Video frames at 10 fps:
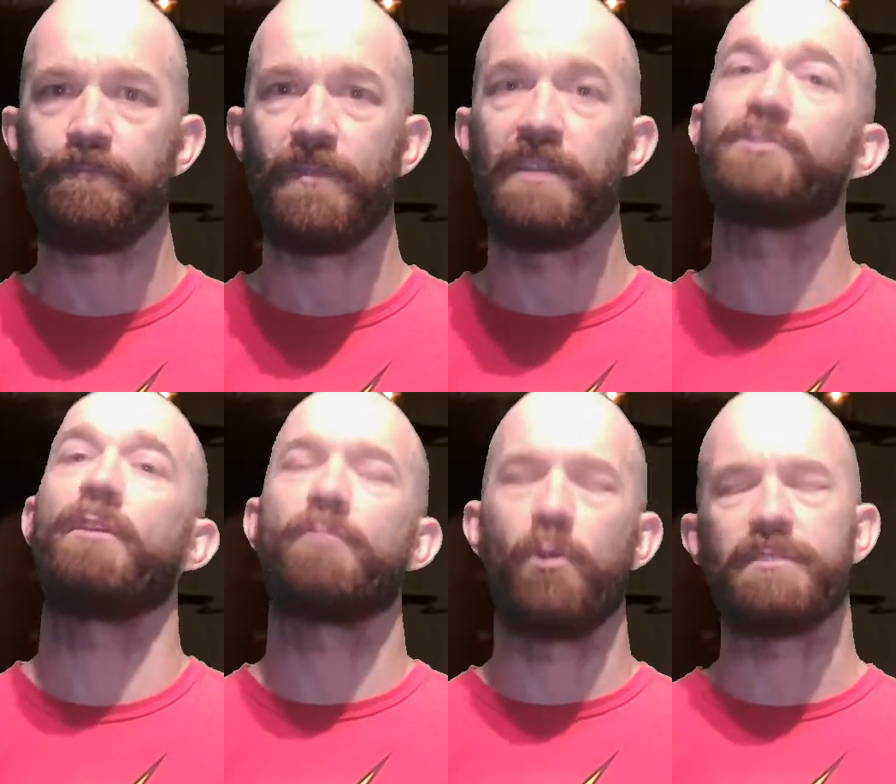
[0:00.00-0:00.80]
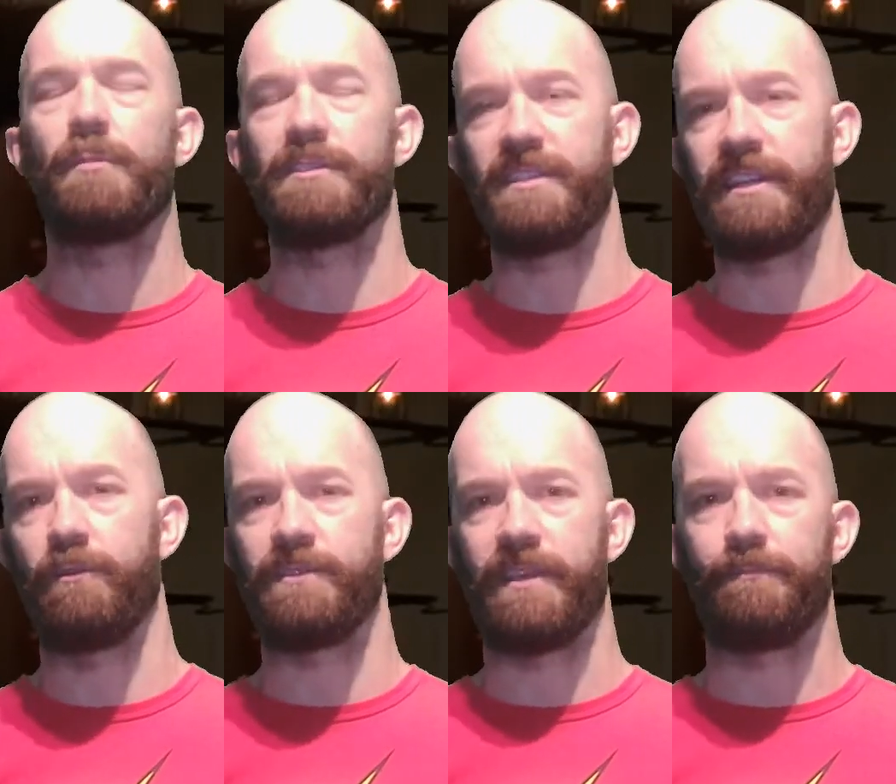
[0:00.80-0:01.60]
So of course a monster
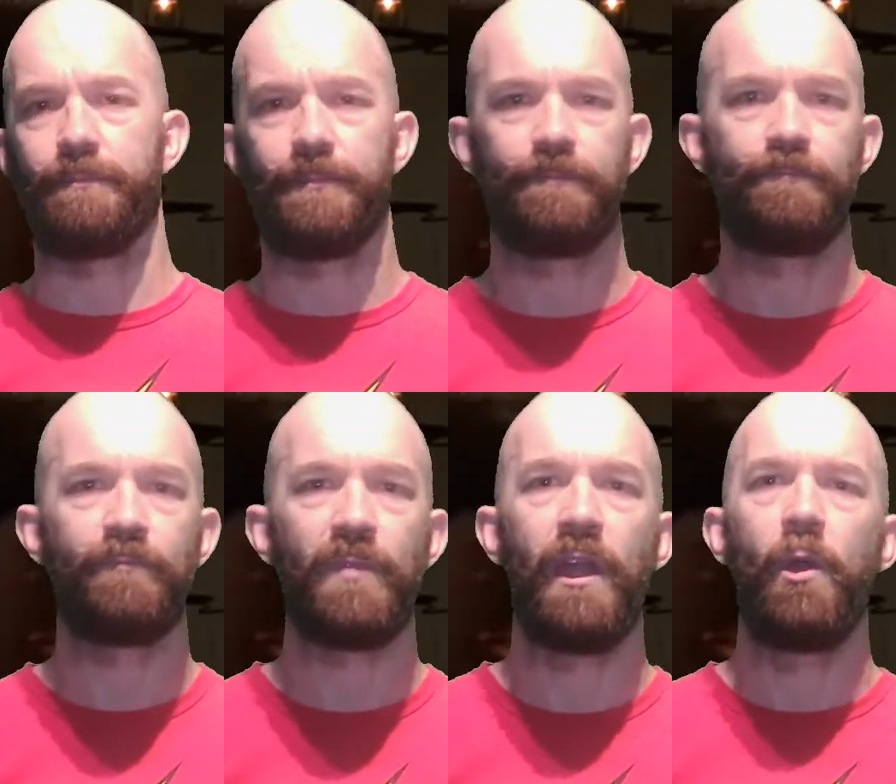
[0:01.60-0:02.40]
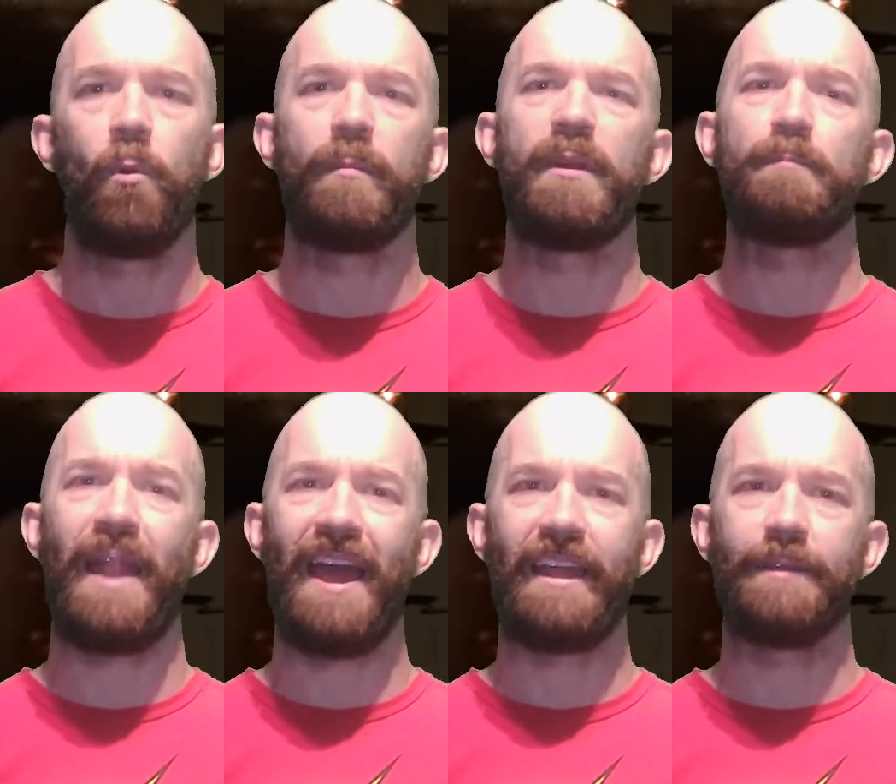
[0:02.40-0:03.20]
kills him. We meet
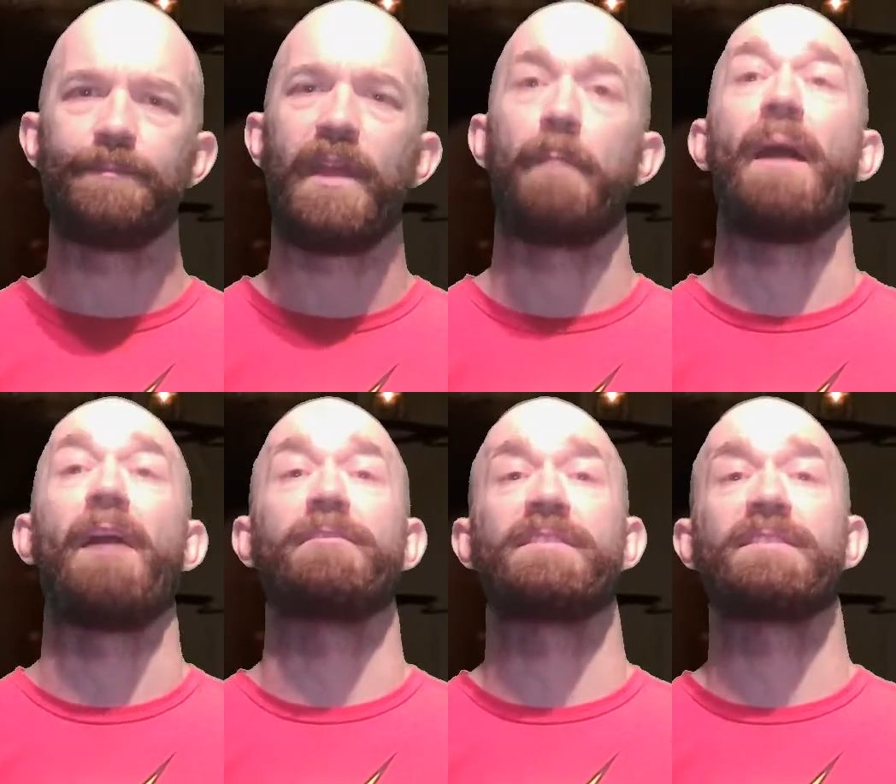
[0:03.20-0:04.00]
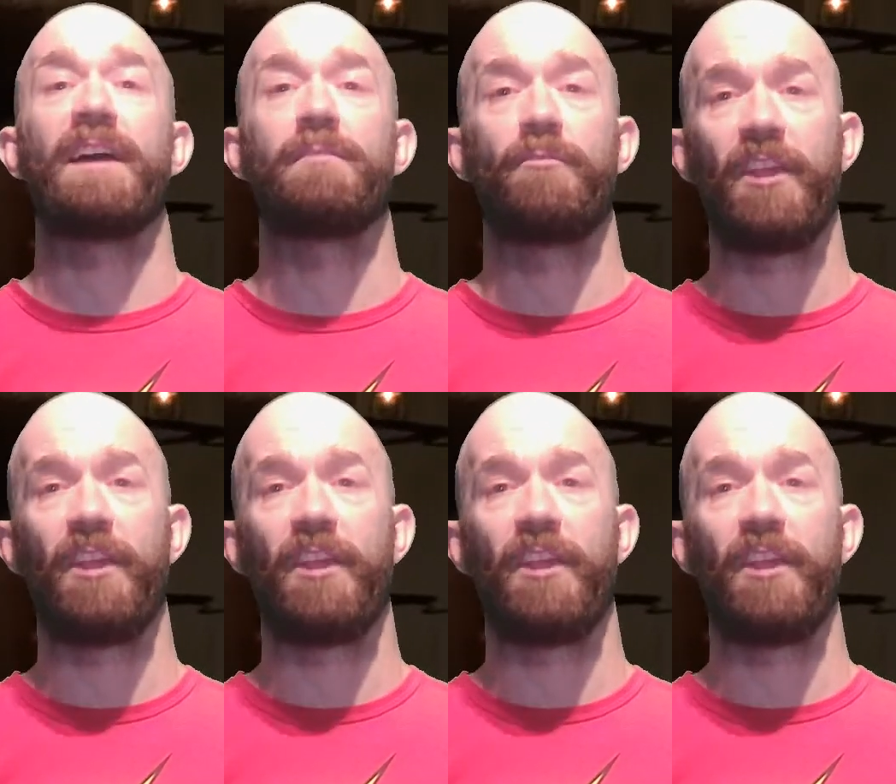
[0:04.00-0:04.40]
Blaine, a parent stud with the